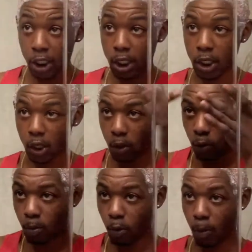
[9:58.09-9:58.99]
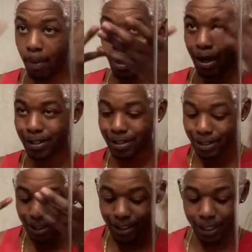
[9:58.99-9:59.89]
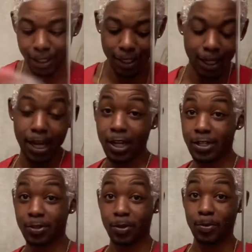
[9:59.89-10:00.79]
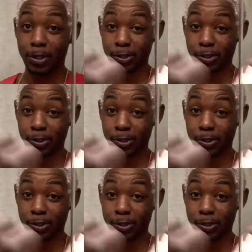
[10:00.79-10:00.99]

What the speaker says: it a little more blonde. So we can make sure